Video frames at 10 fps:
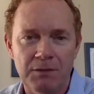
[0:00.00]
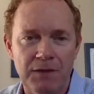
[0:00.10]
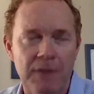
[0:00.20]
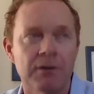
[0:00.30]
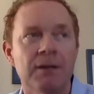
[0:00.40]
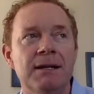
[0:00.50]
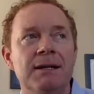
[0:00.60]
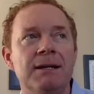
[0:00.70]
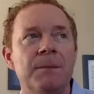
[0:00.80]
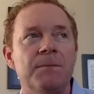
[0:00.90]
favor.
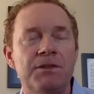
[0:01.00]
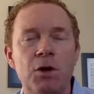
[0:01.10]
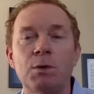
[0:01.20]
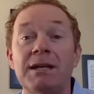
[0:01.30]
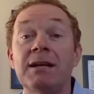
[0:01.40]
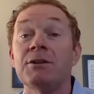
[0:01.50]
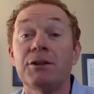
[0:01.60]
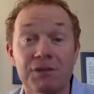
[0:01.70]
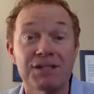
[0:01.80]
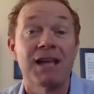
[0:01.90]
Don't kill
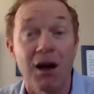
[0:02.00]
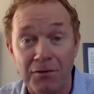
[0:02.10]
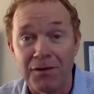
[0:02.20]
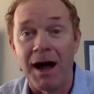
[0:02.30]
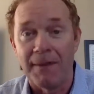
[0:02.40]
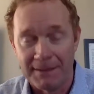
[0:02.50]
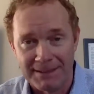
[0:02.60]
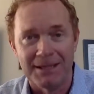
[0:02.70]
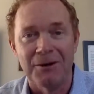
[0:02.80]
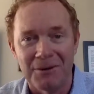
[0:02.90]
yourself on the
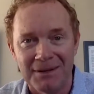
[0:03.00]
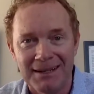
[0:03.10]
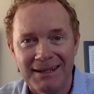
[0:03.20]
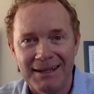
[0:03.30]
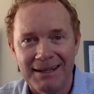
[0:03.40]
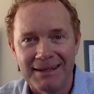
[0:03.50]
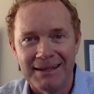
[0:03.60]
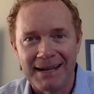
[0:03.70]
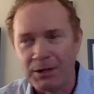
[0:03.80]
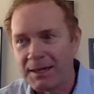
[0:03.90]
deal.
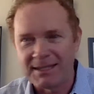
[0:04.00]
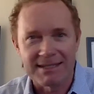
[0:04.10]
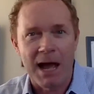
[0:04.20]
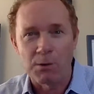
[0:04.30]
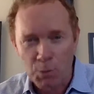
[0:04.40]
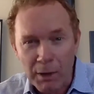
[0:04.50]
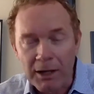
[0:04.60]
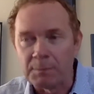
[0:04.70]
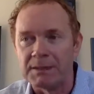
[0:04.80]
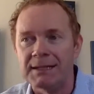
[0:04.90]
And I know that sounds
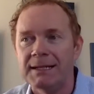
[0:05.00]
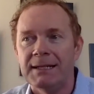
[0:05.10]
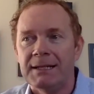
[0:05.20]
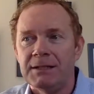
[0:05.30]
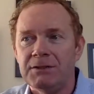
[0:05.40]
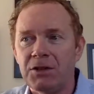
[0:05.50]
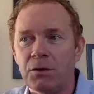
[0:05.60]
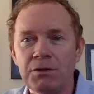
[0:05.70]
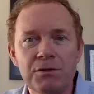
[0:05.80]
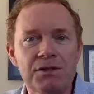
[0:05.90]
weird, but
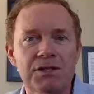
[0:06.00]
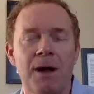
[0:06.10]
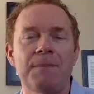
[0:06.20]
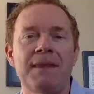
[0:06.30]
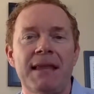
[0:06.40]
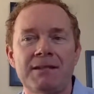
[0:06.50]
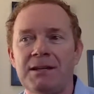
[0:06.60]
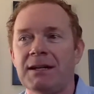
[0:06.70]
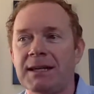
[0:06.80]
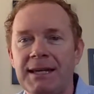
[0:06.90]
don't do something that's
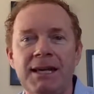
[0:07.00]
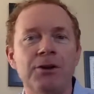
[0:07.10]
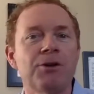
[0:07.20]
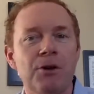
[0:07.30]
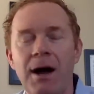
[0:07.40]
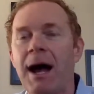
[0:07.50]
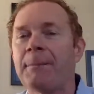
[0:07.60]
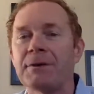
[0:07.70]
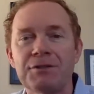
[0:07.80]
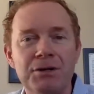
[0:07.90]
going to kill your
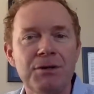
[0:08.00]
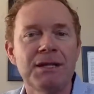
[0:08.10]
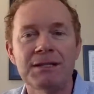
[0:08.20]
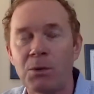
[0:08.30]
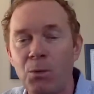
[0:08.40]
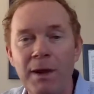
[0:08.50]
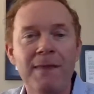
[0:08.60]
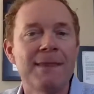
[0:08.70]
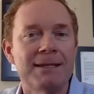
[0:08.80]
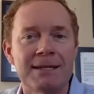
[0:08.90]
opportunity to
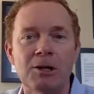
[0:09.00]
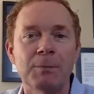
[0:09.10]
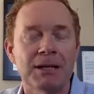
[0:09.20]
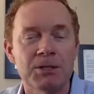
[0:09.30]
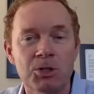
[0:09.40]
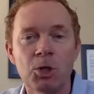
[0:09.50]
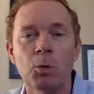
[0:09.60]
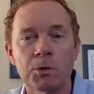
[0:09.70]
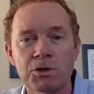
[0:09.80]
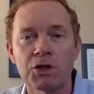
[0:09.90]
win the deal because you
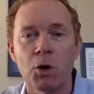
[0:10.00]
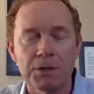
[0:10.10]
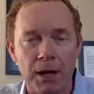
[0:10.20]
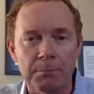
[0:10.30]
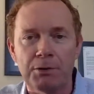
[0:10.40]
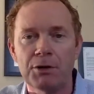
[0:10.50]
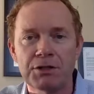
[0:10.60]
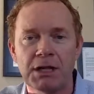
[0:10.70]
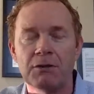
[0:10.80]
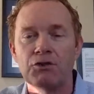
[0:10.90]
were so darn
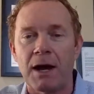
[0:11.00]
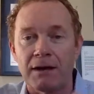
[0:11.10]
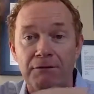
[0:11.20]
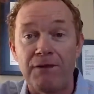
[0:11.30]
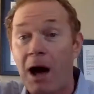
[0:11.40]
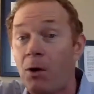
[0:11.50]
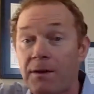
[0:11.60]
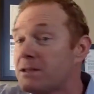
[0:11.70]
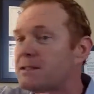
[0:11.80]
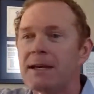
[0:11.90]
pushy on trying to follow
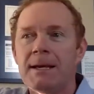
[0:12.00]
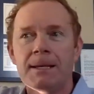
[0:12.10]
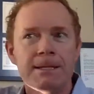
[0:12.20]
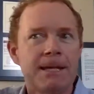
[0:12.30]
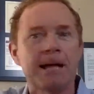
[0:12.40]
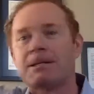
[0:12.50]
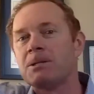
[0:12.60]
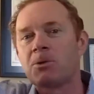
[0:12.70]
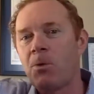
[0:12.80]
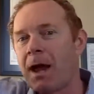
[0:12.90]
this yes
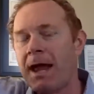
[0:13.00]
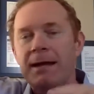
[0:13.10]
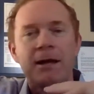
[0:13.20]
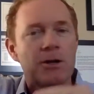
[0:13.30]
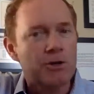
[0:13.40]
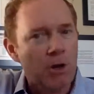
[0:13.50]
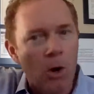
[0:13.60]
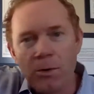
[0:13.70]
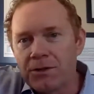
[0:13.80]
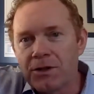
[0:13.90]
is great,
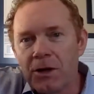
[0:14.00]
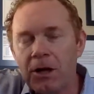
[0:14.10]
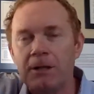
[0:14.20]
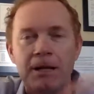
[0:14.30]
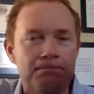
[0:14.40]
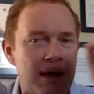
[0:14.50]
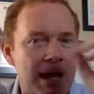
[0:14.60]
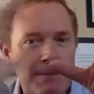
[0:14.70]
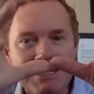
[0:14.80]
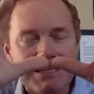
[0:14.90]
no is good, and
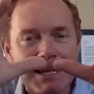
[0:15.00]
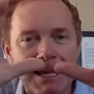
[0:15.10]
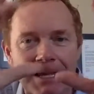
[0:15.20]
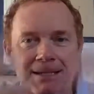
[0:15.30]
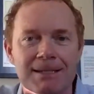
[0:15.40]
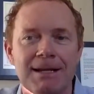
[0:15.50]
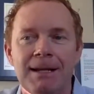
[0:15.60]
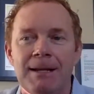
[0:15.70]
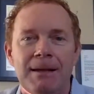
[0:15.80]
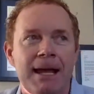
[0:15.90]
maybe stinks.
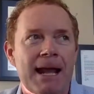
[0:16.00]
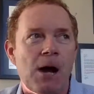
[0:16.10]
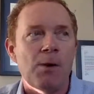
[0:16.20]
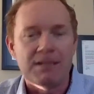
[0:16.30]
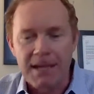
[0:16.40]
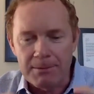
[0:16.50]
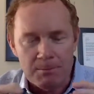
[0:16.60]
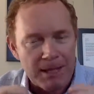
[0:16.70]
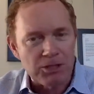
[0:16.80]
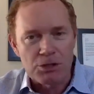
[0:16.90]
And I always say
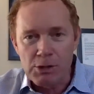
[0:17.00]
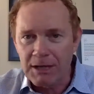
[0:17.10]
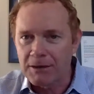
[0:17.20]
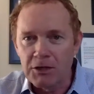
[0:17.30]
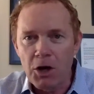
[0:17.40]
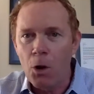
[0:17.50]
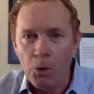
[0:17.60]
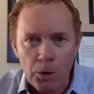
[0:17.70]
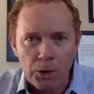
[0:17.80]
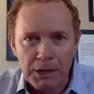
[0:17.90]
make sure you get the no
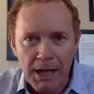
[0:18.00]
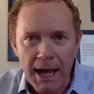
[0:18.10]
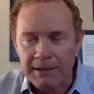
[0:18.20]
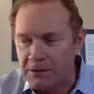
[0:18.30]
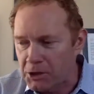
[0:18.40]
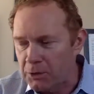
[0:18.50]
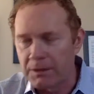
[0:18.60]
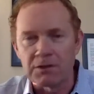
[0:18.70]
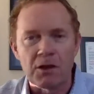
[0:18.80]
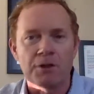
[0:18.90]
early on so you don't
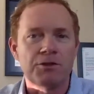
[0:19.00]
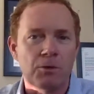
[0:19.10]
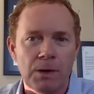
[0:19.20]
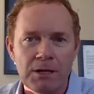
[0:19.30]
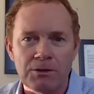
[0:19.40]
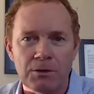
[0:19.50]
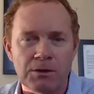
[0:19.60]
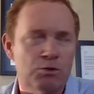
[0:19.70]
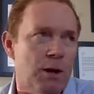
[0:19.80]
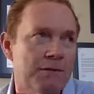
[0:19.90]
exhaust your
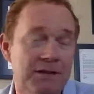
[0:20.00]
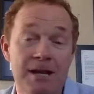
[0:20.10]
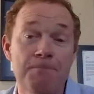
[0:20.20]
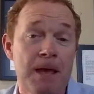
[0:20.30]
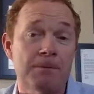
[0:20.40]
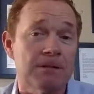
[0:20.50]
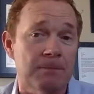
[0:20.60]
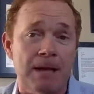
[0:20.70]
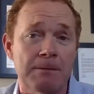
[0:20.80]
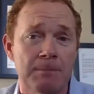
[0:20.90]
resources. Well, I've seen people
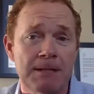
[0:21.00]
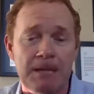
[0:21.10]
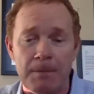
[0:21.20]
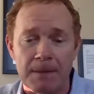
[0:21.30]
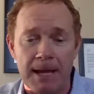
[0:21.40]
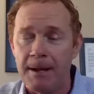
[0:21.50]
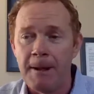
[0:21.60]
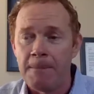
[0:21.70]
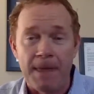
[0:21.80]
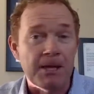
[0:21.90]
sometimes mess up and
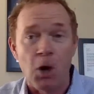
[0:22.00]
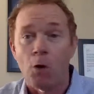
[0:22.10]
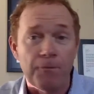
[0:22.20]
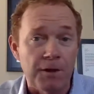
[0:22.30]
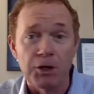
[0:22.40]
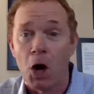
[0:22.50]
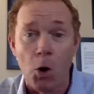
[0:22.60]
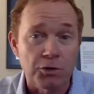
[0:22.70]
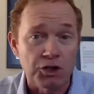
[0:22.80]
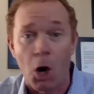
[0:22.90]
they go for the no
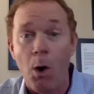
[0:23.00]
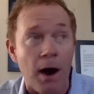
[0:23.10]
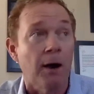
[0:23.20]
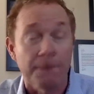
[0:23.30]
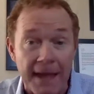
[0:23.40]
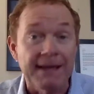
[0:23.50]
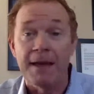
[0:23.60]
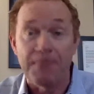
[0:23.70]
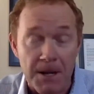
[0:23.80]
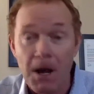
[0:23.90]
so hard they
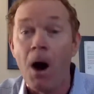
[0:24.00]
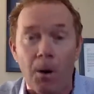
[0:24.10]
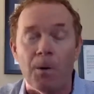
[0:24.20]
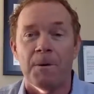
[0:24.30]
get the no.